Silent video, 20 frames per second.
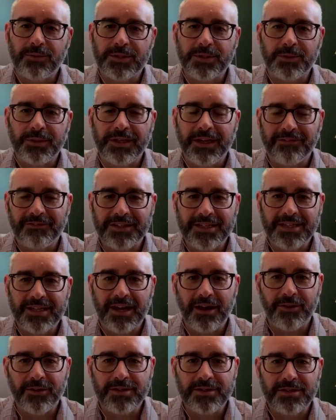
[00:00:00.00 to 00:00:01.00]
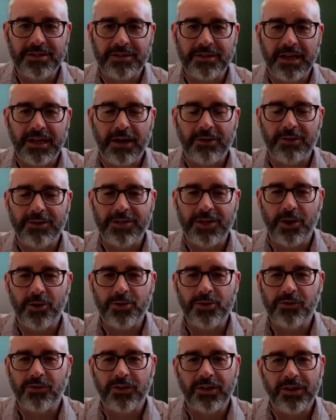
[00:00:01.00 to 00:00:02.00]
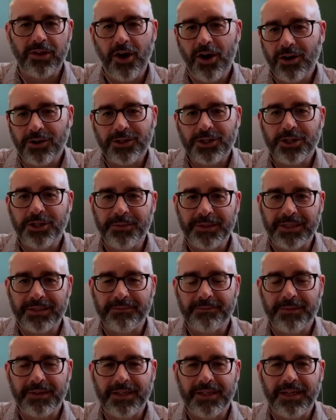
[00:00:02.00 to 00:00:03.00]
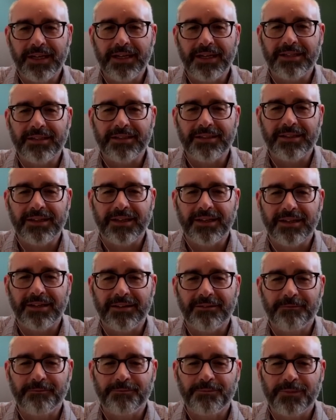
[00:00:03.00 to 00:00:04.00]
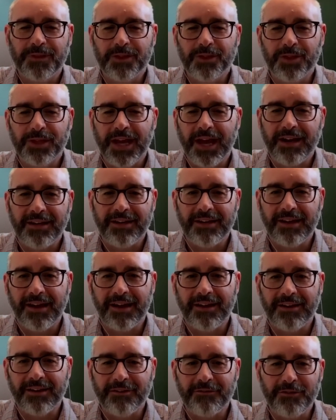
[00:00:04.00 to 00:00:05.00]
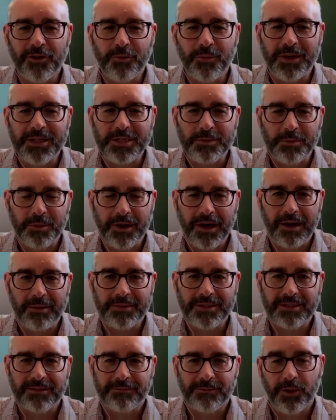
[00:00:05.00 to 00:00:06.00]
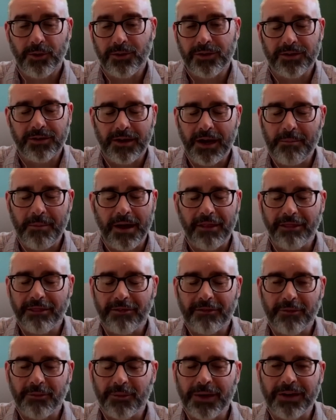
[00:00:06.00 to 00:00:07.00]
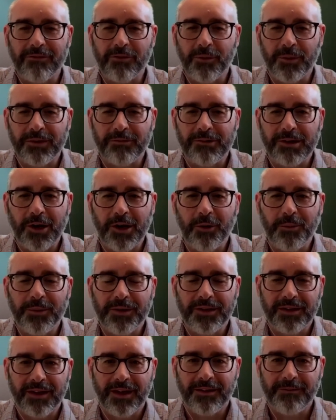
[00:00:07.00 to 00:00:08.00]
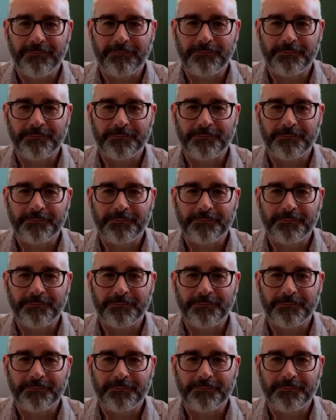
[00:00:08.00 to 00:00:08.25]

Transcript: So we'll have to see how this how this goes for the long term and and uh, look at it again in a few months, perhaps, or a month, or whenever we reopen again.